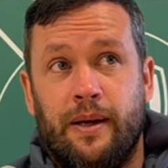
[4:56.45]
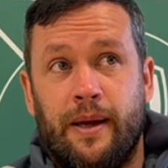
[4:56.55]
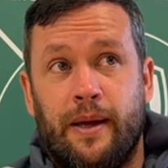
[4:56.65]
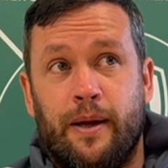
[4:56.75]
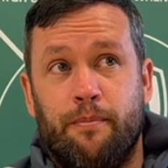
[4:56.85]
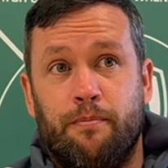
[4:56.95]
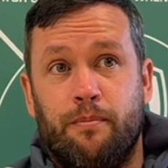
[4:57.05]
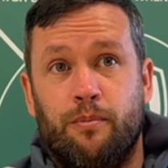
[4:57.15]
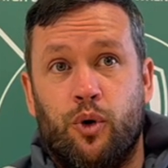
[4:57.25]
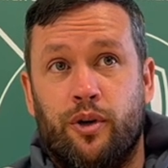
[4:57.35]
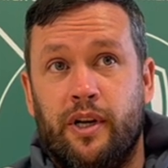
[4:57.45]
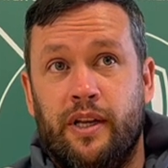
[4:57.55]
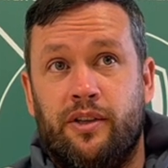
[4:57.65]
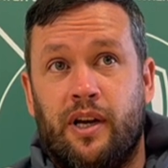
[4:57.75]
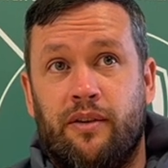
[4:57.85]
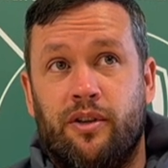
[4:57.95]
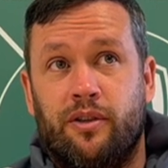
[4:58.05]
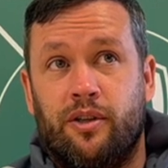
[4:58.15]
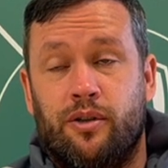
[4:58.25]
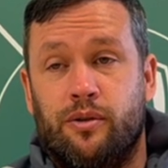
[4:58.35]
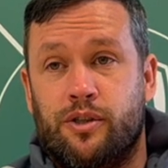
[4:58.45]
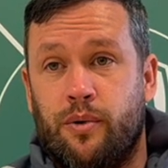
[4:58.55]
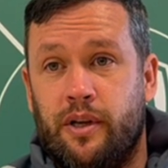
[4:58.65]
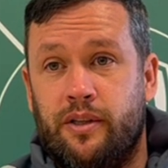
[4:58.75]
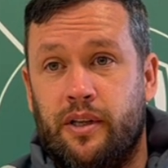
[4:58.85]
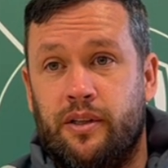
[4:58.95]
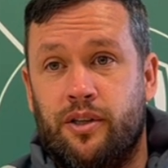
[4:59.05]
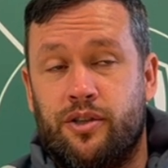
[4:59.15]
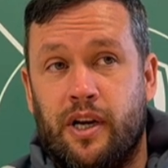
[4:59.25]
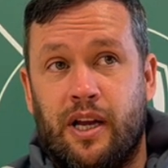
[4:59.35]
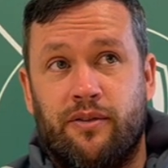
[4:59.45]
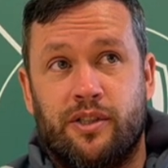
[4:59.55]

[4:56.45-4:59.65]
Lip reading: we're going to need to have the whole squad to try and have a